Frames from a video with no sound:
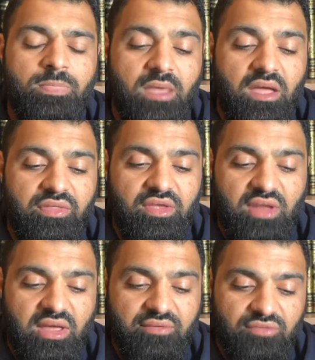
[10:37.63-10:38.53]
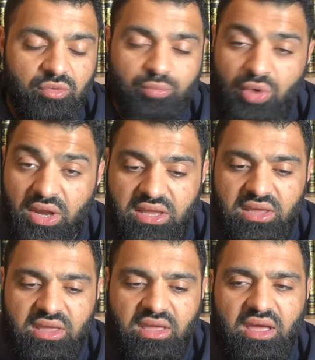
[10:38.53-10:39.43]
they don't have to pray,
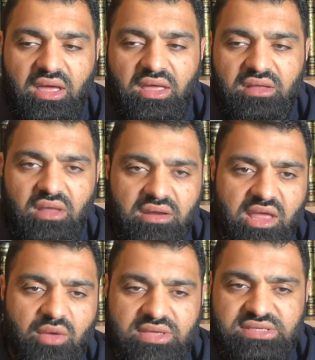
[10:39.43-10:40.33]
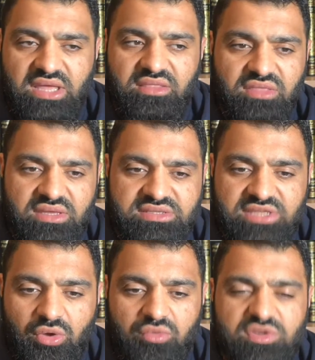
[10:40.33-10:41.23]
and likewise other things, they're
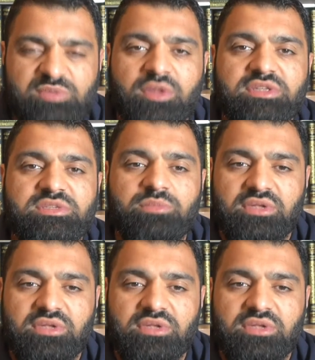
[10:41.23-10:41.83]
not responsible.